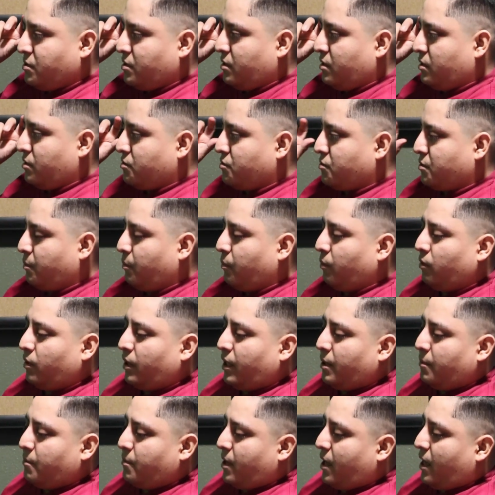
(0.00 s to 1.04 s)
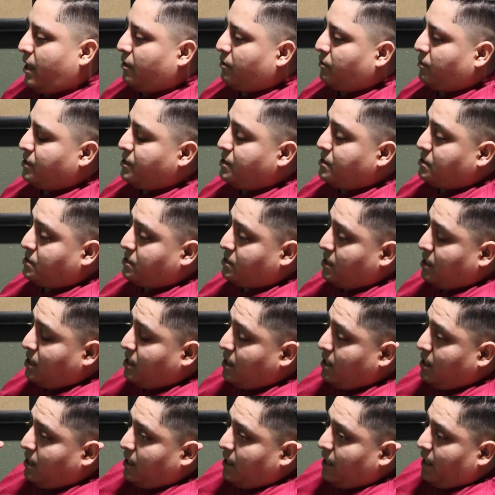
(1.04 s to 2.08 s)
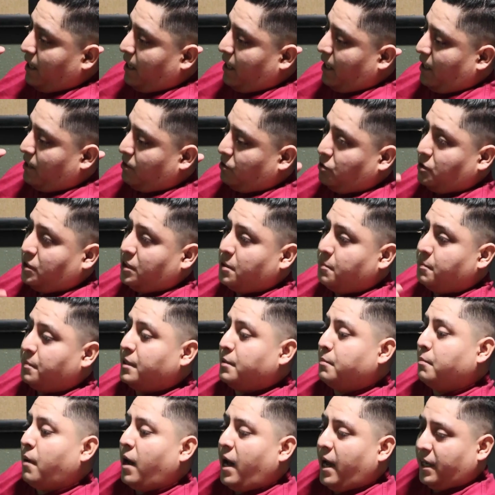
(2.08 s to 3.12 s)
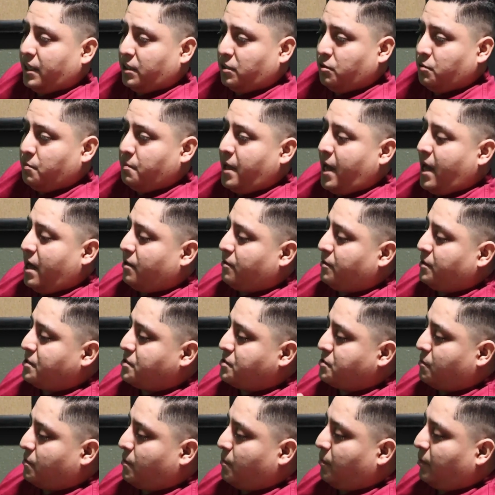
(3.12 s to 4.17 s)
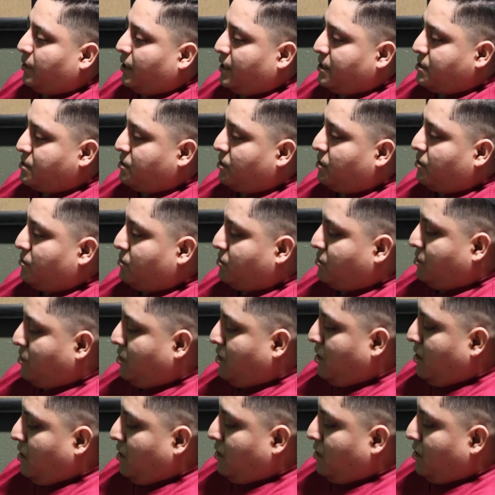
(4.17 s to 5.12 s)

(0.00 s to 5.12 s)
the AAA batteries, and you need to be buying new batteries to replace those.